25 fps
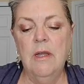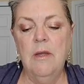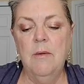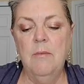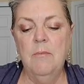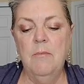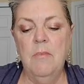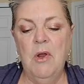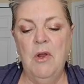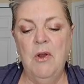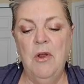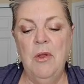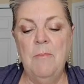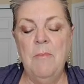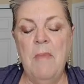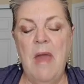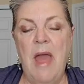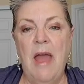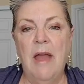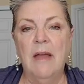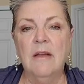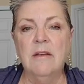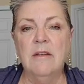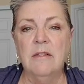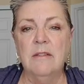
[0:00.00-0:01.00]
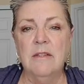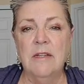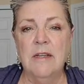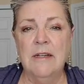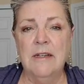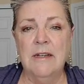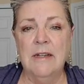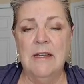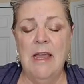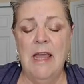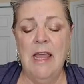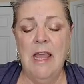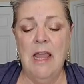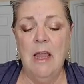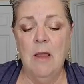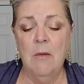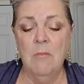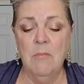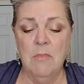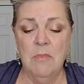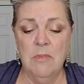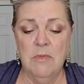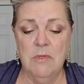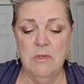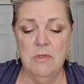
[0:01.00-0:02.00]
Mary Magdalene
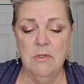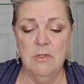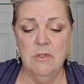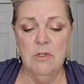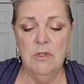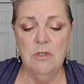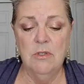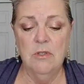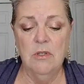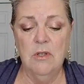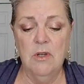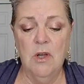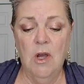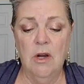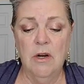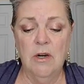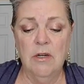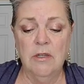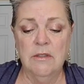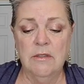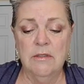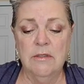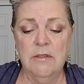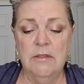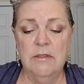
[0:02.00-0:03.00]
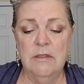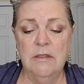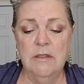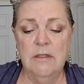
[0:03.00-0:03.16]
came to the garden.